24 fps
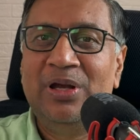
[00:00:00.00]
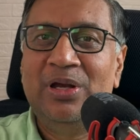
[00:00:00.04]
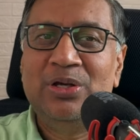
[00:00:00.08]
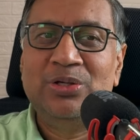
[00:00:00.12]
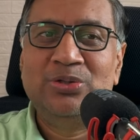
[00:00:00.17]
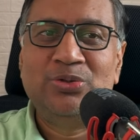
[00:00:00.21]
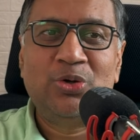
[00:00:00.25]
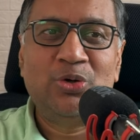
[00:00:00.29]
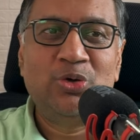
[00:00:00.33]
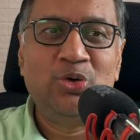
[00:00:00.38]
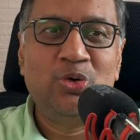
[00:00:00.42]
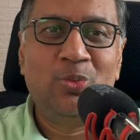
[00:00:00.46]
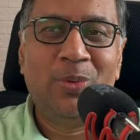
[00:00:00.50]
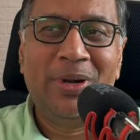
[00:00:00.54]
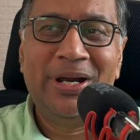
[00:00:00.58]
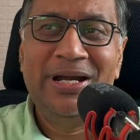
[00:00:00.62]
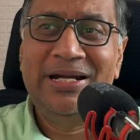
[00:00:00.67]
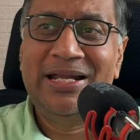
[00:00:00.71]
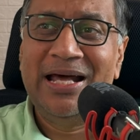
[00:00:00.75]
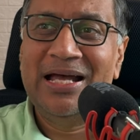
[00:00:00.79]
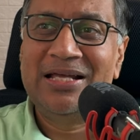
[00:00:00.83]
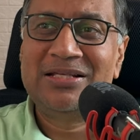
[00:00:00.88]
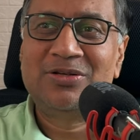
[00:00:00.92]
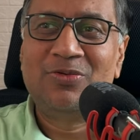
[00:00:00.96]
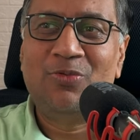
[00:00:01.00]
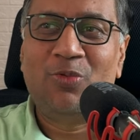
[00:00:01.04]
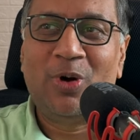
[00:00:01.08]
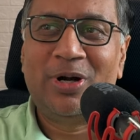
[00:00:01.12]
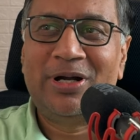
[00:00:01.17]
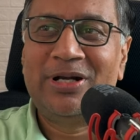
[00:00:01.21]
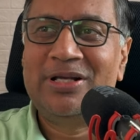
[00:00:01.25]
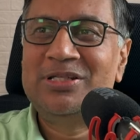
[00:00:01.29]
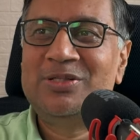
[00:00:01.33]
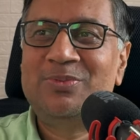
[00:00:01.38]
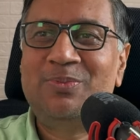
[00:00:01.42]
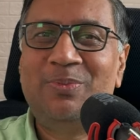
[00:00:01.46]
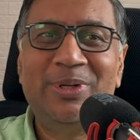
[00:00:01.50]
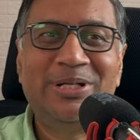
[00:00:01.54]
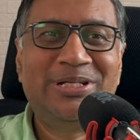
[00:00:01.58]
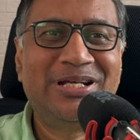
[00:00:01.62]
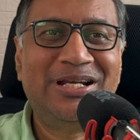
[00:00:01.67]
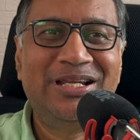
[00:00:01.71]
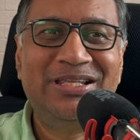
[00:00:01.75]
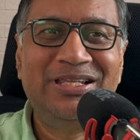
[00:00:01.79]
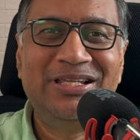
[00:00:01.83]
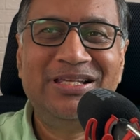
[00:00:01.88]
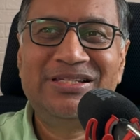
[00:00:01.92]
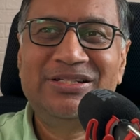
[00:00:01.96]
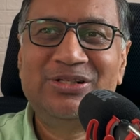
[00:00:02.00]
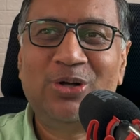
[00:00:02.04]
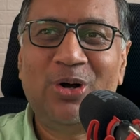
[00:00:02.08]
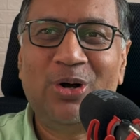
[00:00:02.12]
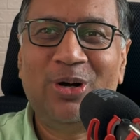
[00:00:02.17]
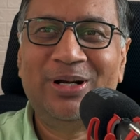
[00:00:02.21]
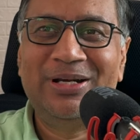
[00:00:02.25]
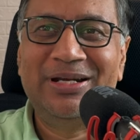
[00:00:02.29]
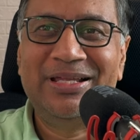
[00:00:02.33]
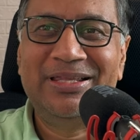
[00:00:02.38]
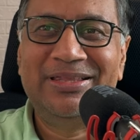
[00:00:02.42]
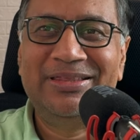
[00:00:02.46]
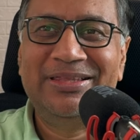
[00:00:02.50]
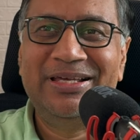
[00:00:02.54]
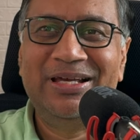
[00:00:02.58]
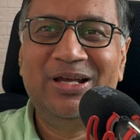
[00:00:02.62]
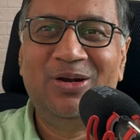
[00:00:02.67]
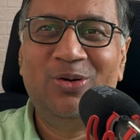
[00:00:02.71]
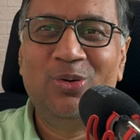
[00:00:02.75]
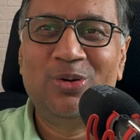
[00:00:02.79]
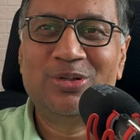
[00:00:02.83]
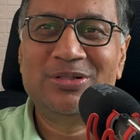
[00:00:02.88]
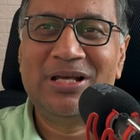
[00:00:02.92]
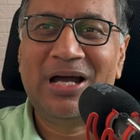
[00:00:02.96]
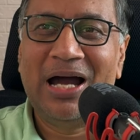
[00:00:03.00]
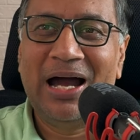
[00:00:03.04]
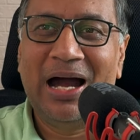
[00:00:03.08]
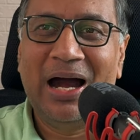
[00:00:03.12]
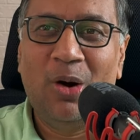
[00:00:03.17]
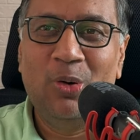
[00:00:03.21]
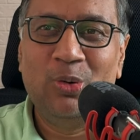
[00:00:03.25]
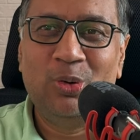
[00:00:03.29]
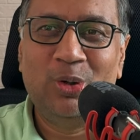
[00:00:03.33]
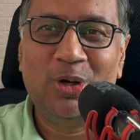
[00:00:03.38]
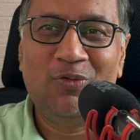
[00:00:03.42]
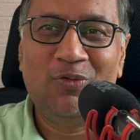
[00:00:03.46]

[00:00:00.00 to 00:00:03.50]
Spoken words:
So you might ask, what is special in this stock? Nothing looks out of